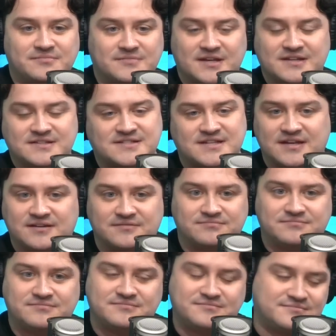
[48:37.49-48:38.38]
let's say a
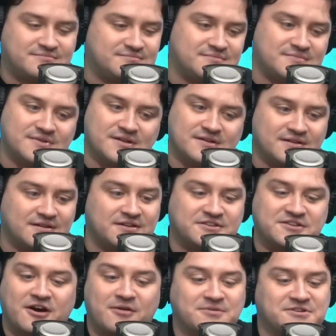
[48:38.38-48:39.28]

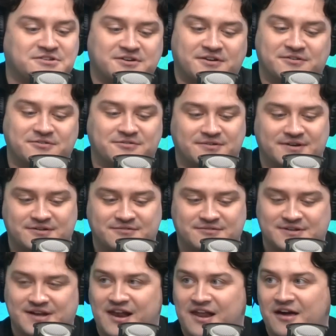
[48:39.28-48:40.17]
Adama Traore or
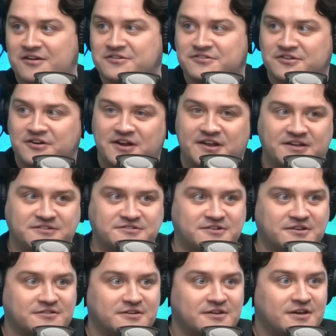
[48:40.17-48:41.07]
an Alejandro
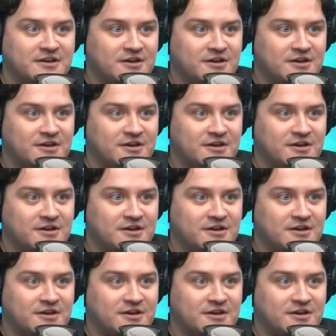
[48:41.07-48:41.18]
Garnacho,